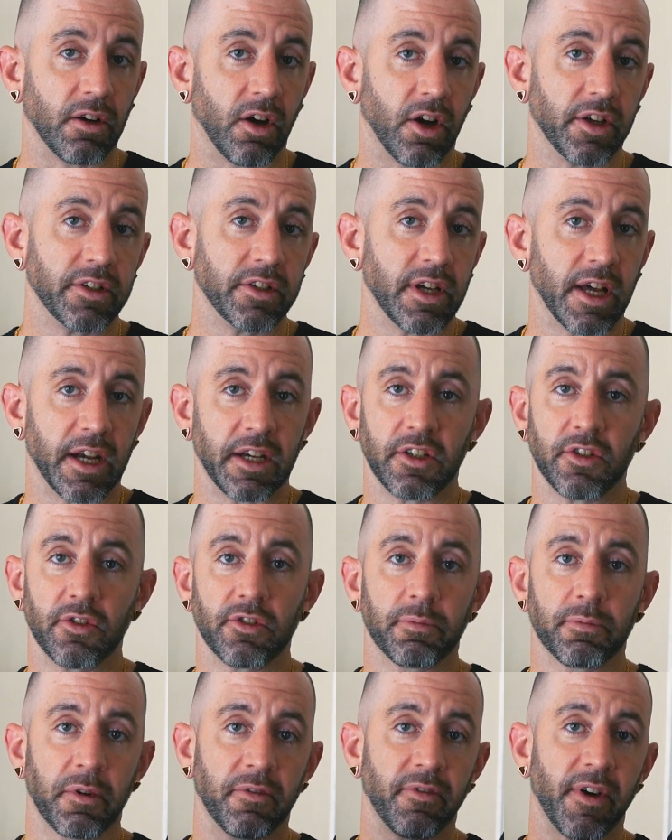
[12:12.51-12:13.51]
All you got to do
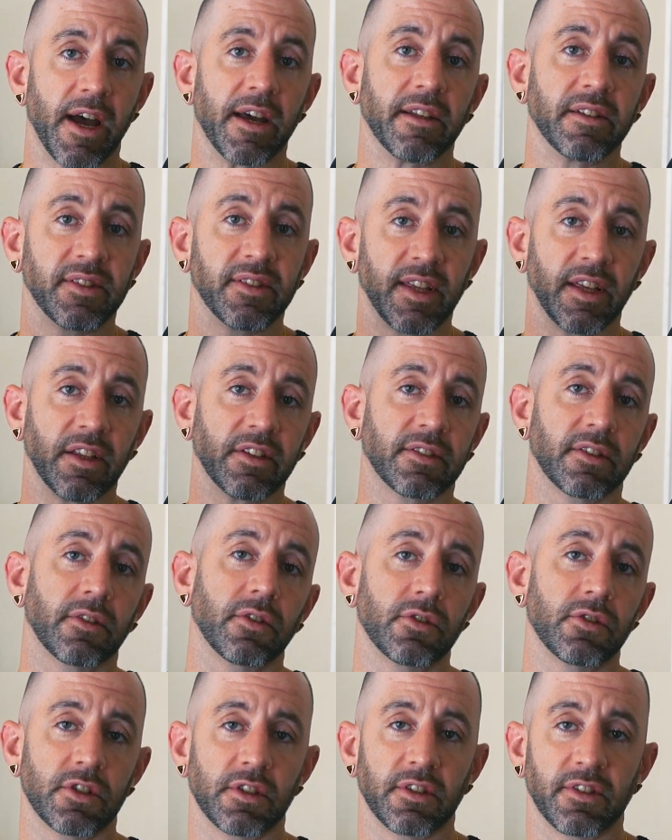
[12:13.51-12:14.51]
is provide sales
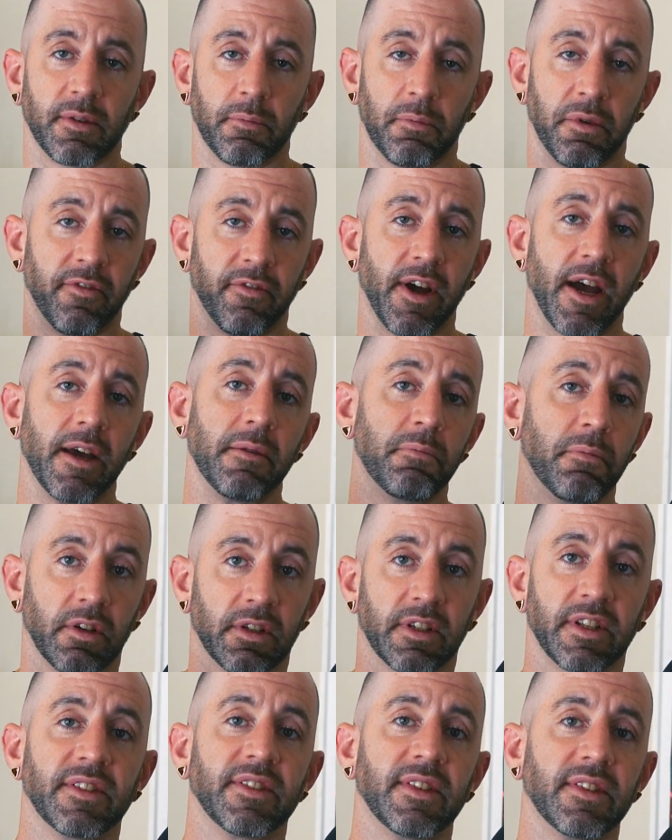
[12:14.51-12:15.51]
solutions and provide
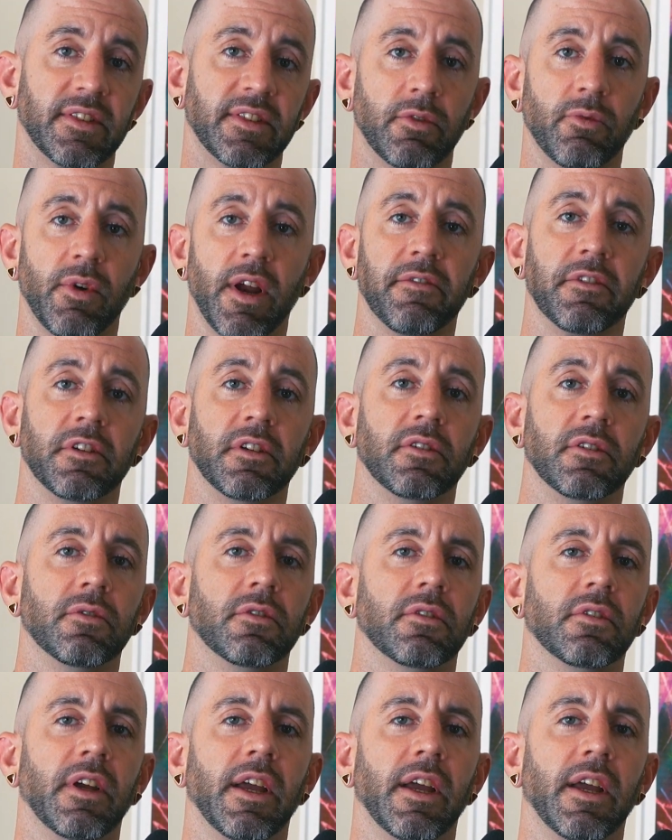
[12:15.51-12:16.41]
consistent revenue.